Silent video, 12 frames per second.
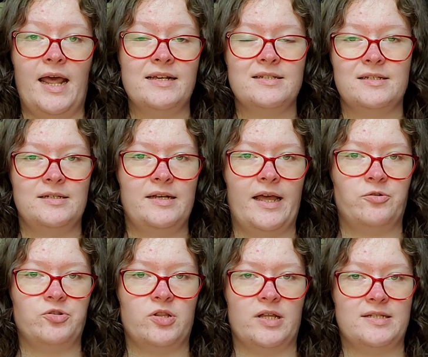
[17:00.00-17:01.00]
NASA
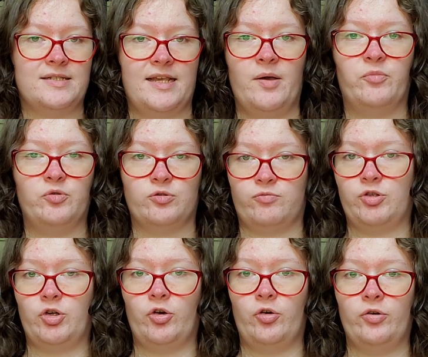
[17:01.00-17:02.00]
announced that samples
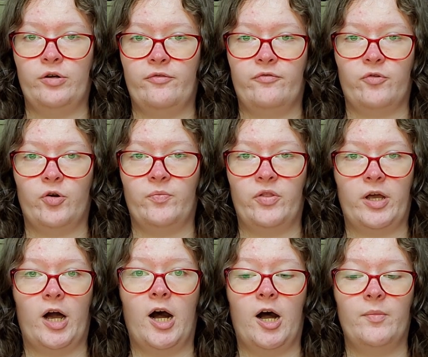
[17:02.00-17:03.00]
returned from the
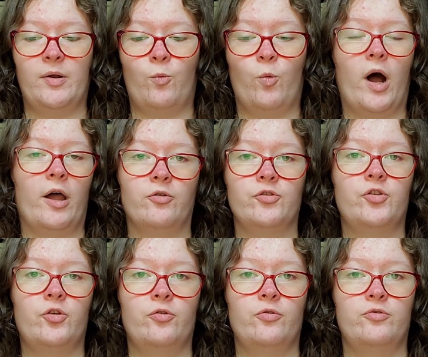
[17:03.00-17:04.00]
comet
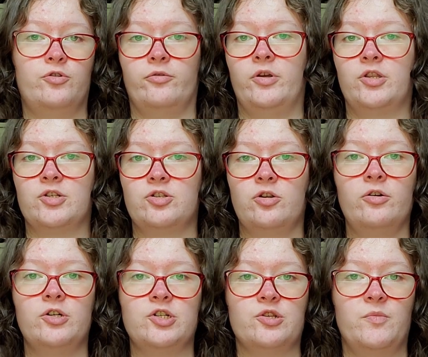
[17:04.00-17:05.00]
Wild-2 during the
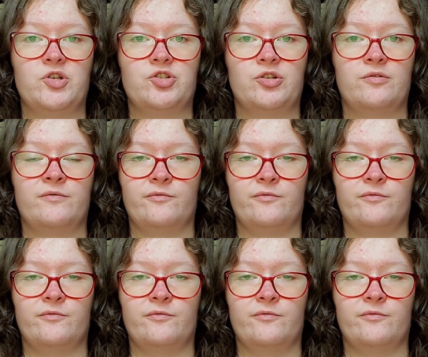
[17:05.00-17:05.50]
Stardust mission